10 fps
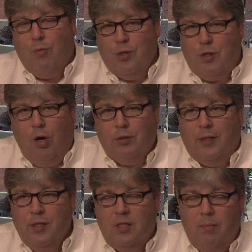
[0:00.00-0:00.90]
result
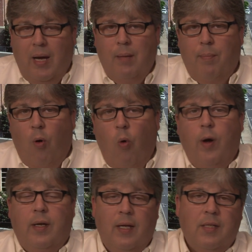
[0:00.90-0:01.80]
is, and the main
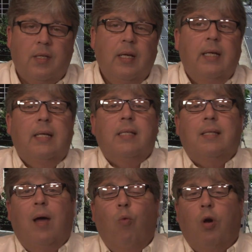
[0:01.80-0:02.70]
point is, is
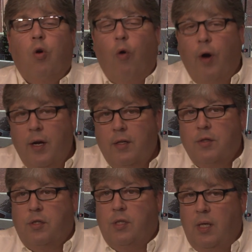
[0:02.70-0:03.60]
that we're going
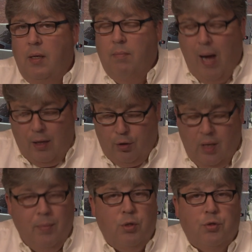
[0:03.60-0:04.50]
to see milder
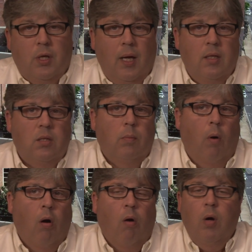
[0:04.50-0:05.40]
temperatures again
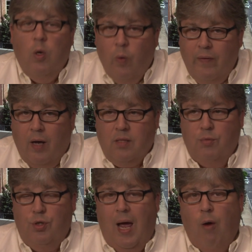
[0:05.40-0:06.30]
tomorrow. We've got some
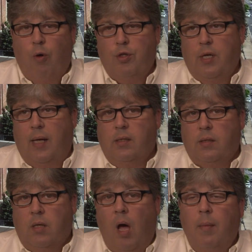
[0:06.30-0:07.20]
shower
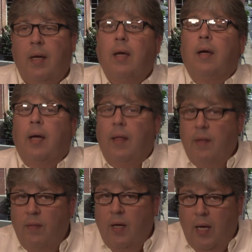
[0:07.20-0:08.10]
chances coming,
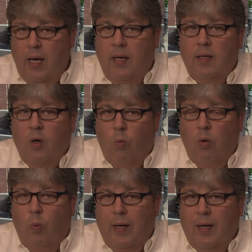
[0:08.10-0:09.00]
and then the heat
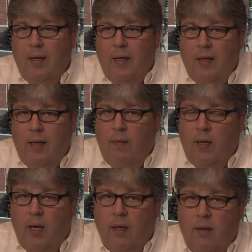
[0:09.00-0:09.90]
will win in
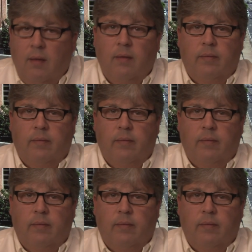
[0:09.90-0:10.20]
the end.